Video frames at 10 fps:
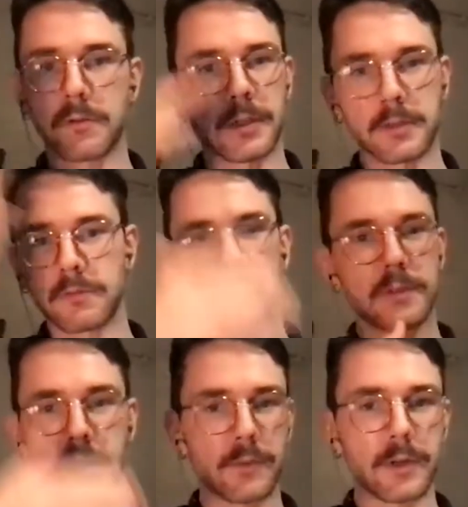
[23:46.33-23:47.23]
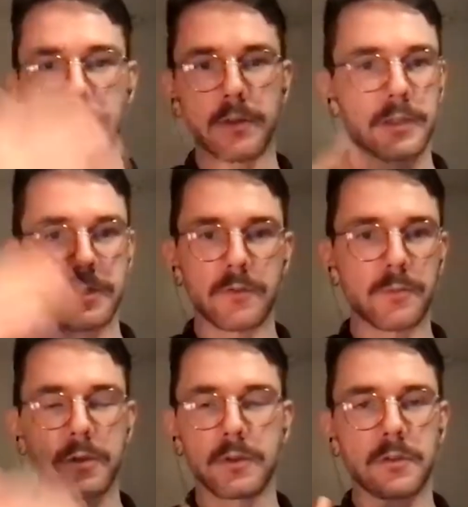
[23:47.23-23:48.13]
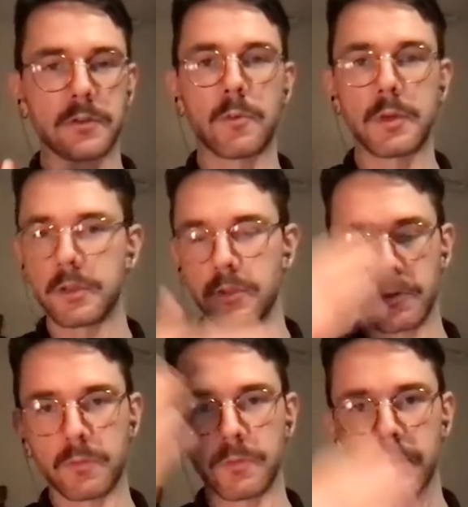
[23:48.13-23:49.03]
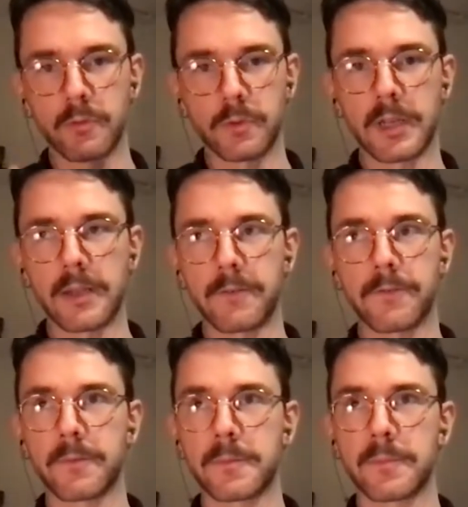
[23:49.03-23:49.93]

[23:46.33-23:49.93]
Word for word: like, take away all that stuff, because normally you would have,